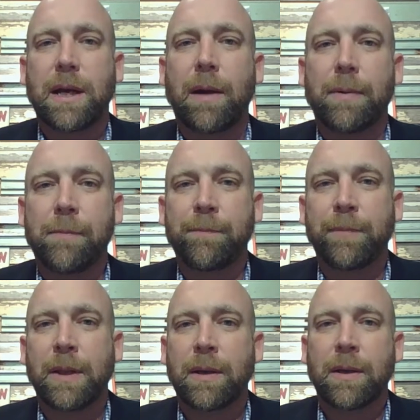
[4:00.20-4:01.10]
up.
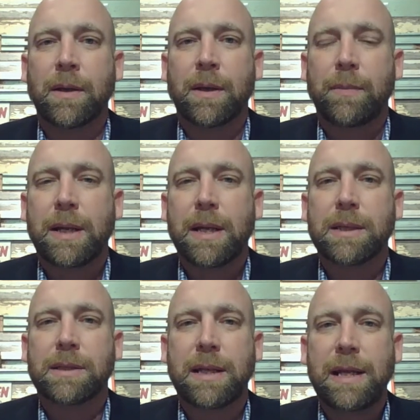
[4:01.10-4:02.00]

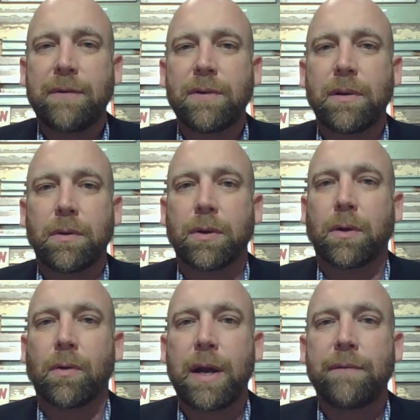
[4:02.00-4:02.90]
Because even the
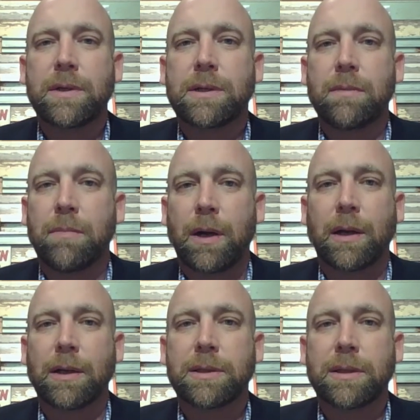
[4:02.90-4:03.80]
gravest among
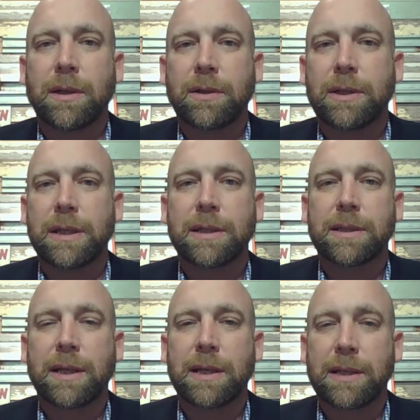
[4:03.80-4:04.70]
us,
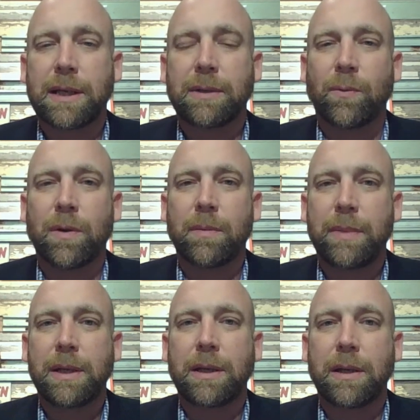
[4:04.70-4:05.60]
Jesus says, I want to
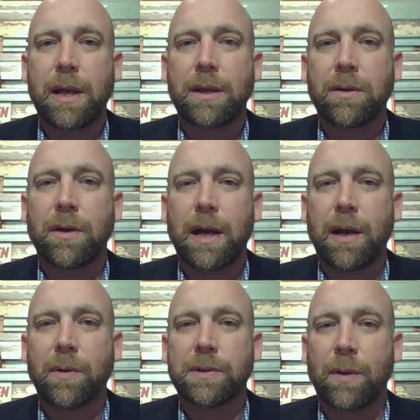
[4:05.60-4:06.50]
be at your house.